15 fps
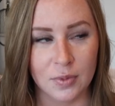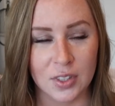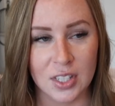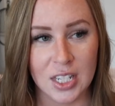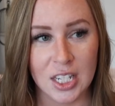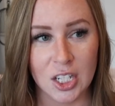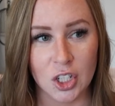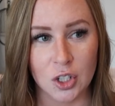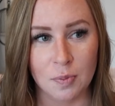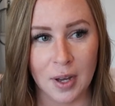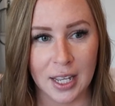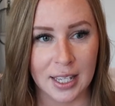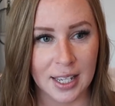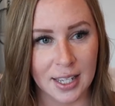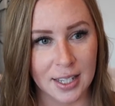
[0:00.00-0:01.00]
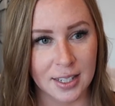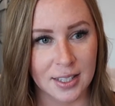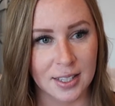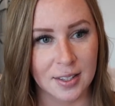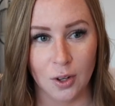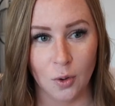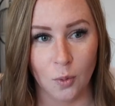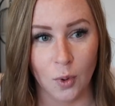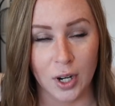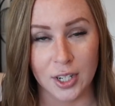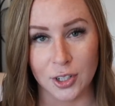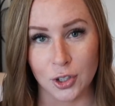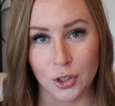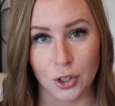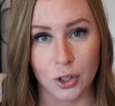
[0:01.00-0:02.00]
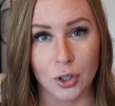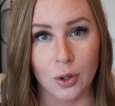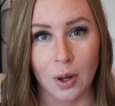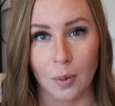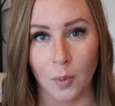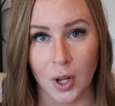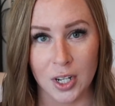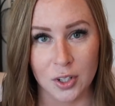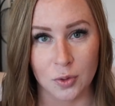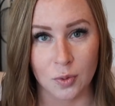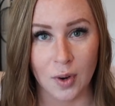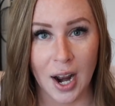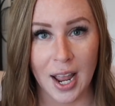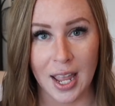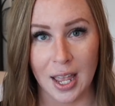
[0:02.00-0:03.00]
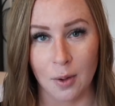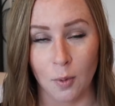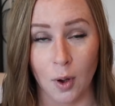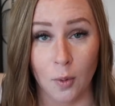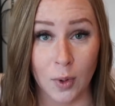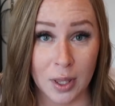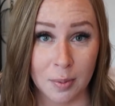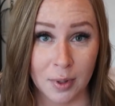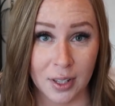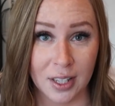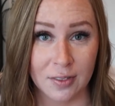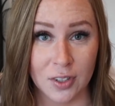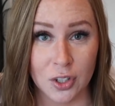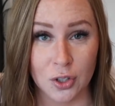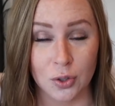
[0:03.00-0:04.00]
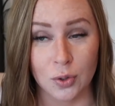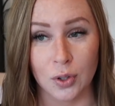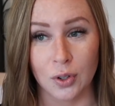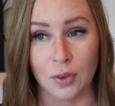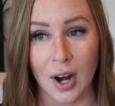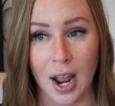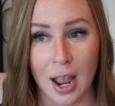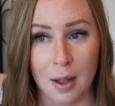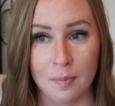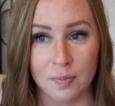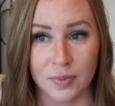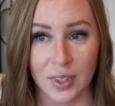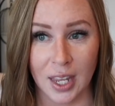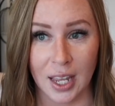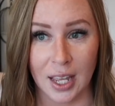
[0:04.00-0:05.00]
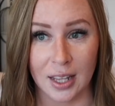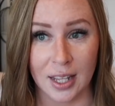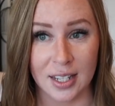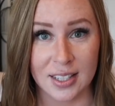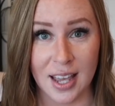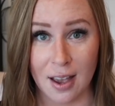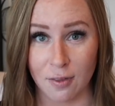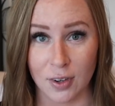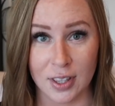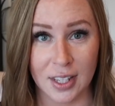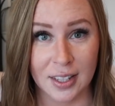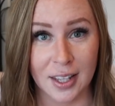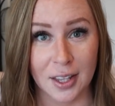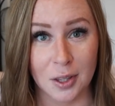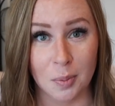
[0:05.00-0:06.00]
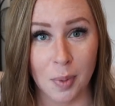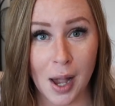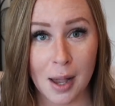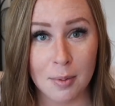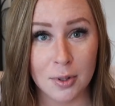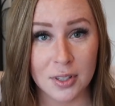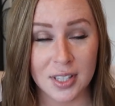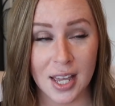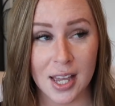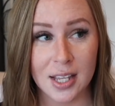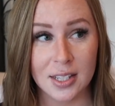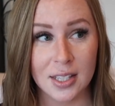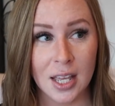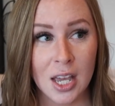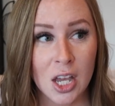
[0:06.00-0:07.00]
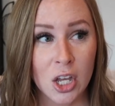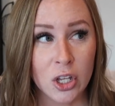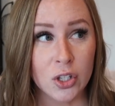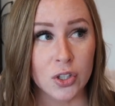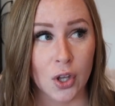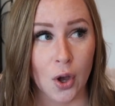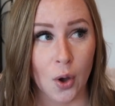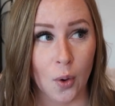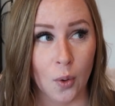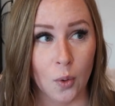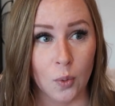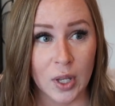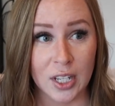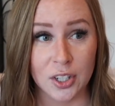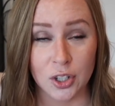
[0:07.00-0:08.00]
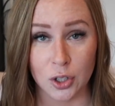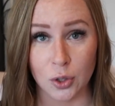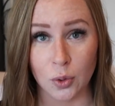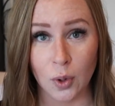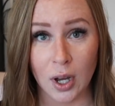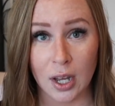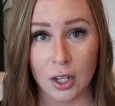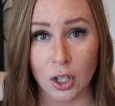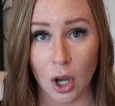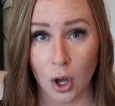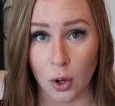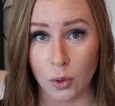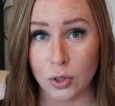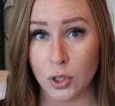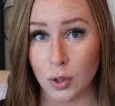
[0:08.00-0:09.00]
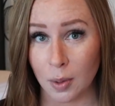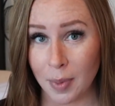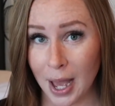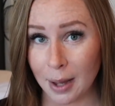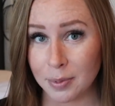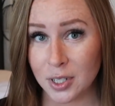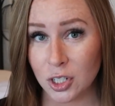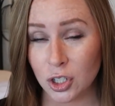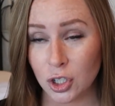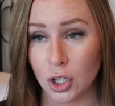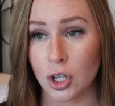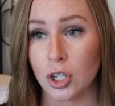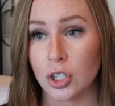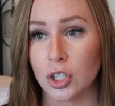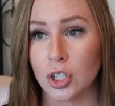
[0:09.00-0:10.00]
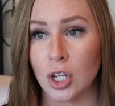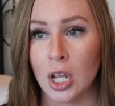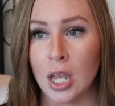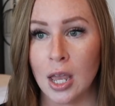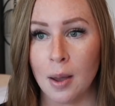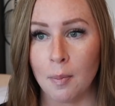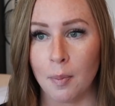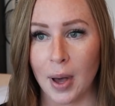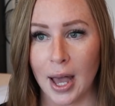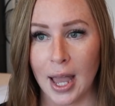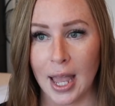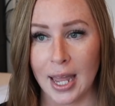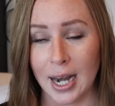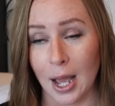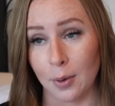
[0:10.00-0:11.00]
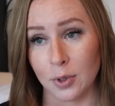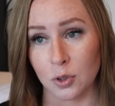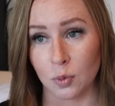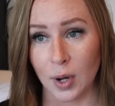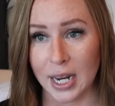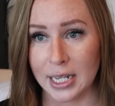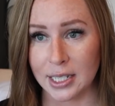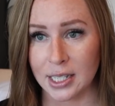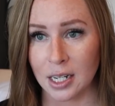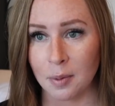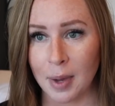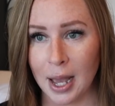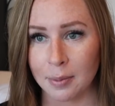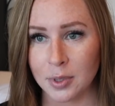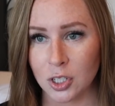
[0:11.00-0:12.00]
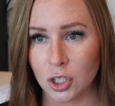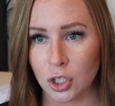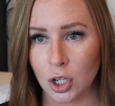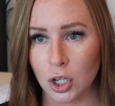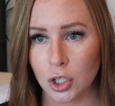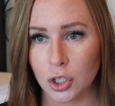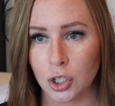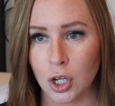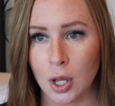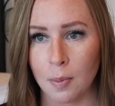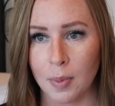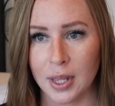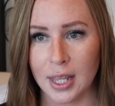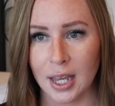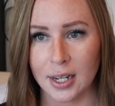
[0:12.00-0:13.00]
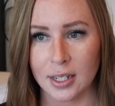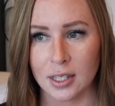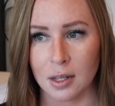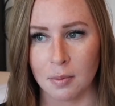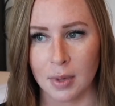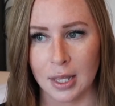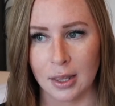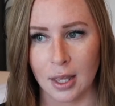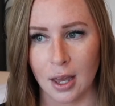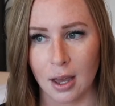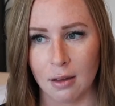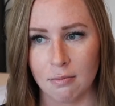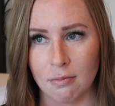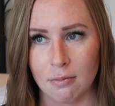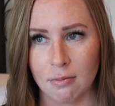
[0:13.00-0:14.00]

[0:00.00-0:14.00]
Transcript: teach my kids what is true and what is right and what we believe is true and right. And that's everything that the Bible says. So we do go to a Baptist church, and I was raised in a Baptist church, but that doesn't mean that